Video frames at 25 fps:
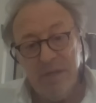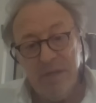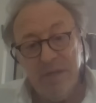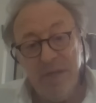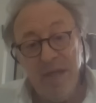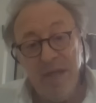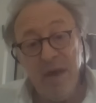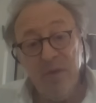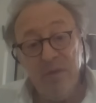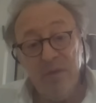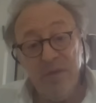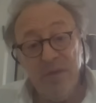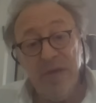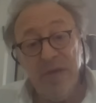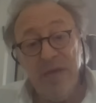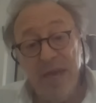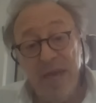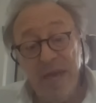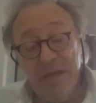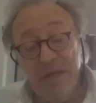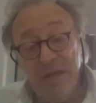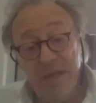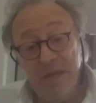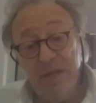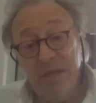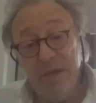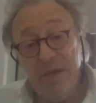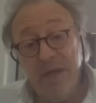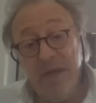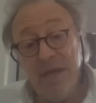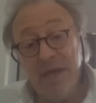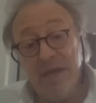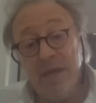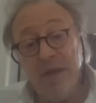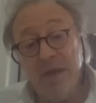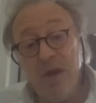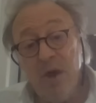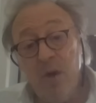Now you can you
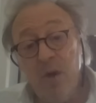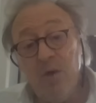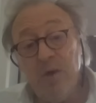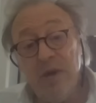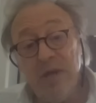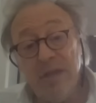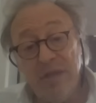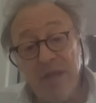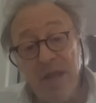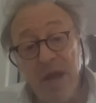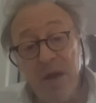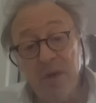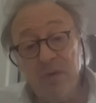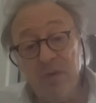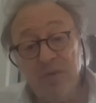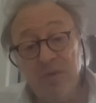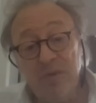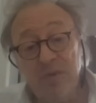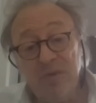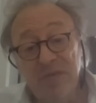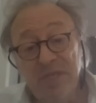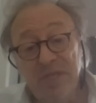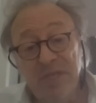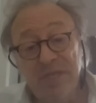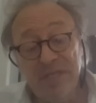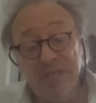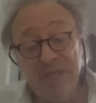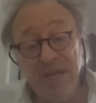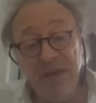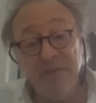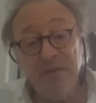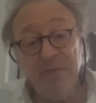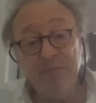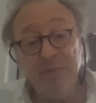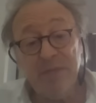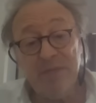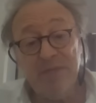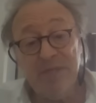can lower it now to six,
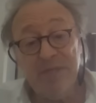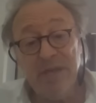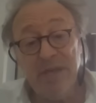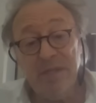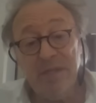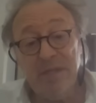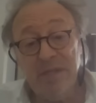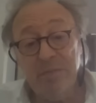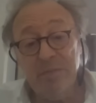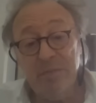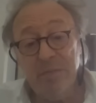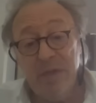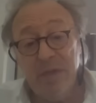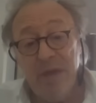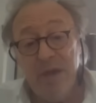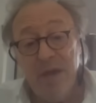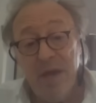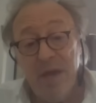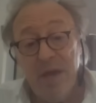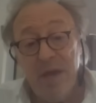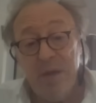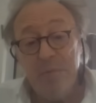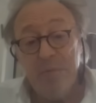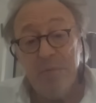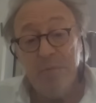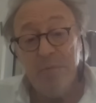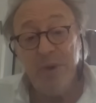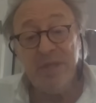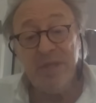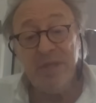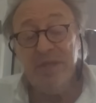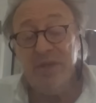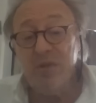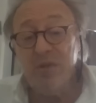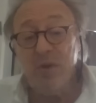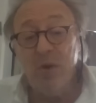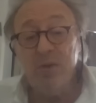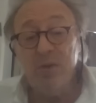seven percent,
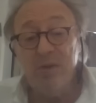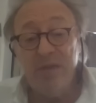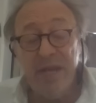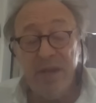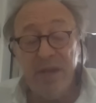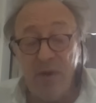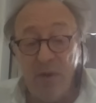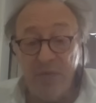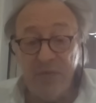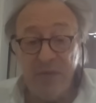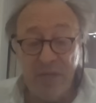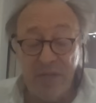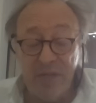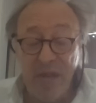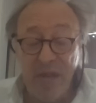but you don't take off the